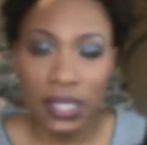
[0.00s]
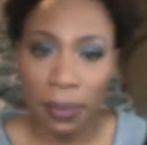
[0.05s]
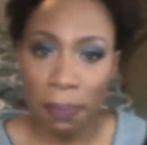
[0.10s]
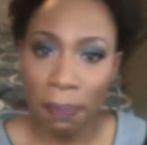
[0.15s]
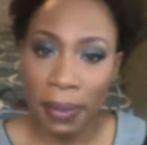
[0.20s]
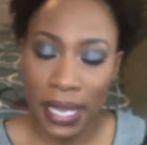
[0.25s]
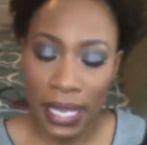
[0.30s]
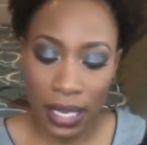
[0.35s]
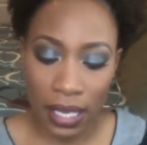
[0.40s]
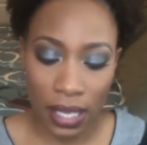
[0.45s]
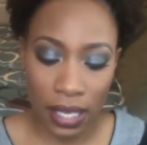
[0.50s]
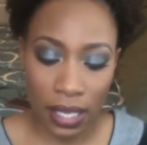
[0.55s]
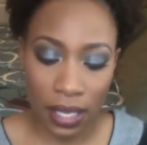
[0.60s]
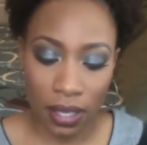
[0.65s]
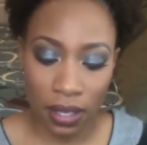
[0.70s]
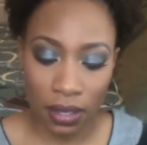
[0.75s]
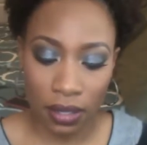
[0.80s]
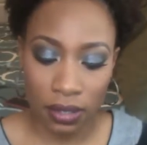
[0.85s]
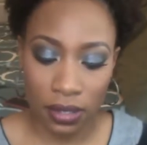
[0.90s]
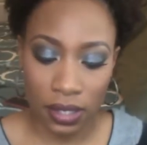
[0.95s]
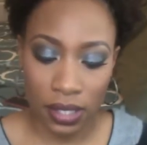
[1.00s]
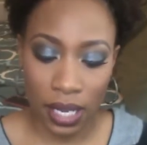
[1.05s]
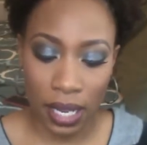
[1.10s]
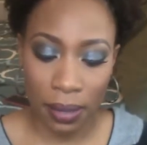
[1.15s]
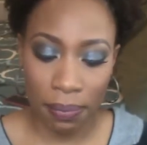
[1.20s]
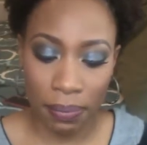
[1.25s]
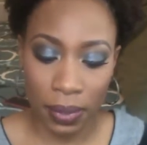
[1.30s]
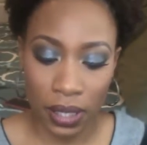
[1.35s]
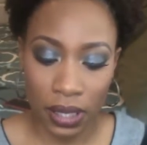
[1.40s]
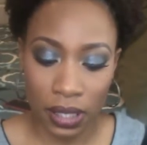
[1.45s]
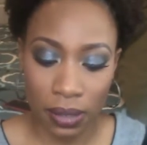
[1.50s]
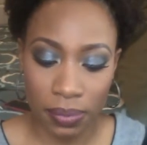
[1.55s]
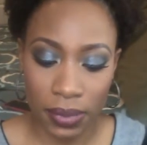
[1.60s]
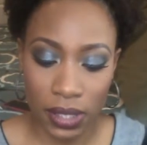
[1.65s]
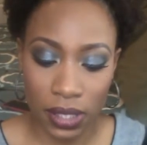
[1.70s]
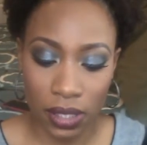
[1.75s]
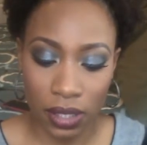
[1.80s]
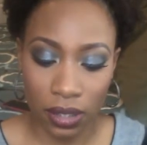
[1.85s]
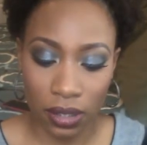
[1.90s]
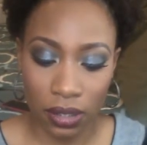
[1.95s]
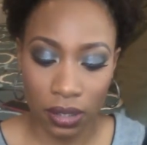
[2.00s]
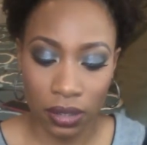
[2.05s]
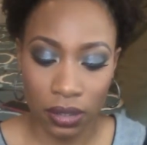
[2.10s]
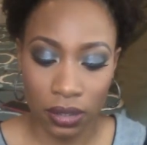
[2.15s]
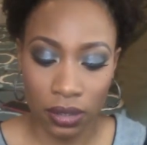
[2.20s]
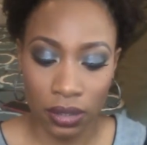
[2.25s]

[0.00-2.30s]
a pinky type lipstick.